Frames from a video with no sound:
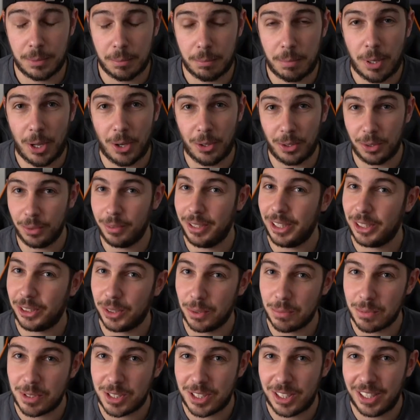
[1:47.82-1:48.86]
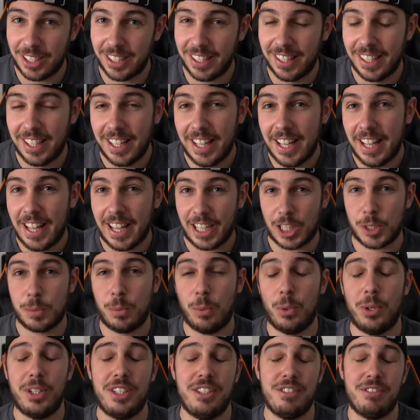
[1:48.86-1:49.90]
but only when it comes to
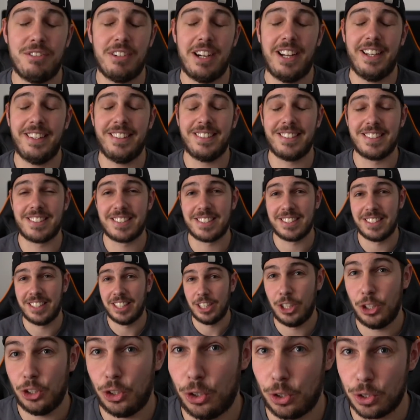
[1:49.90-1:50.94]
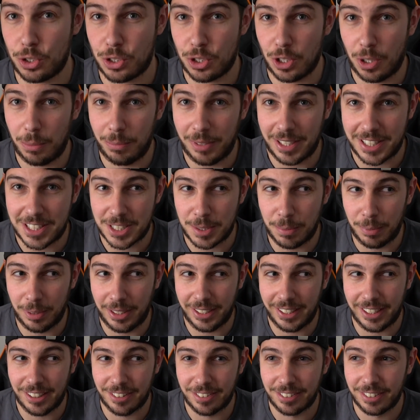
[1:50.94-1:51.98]
exporting your files, or so I'm led to
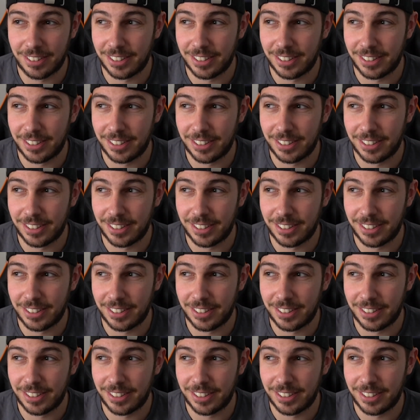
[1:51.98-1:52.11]
believe.